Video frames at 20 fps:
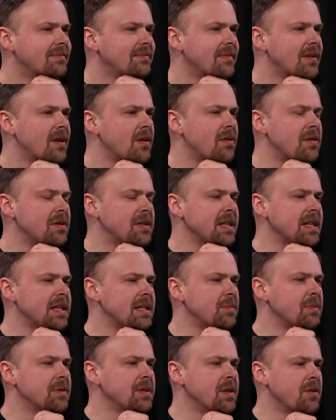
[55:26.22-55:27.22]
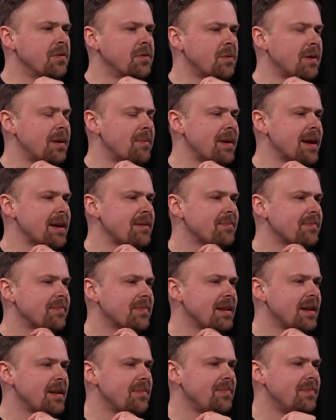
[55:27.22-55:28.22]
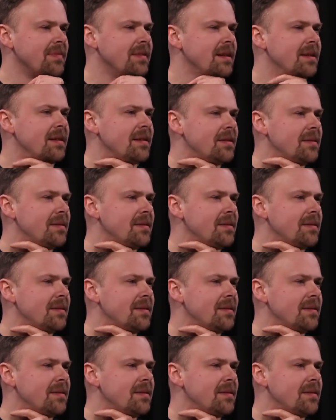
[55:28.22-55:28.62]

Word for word: I loved. And You're Dizzy. sensible and, software, man. Yeah, I was.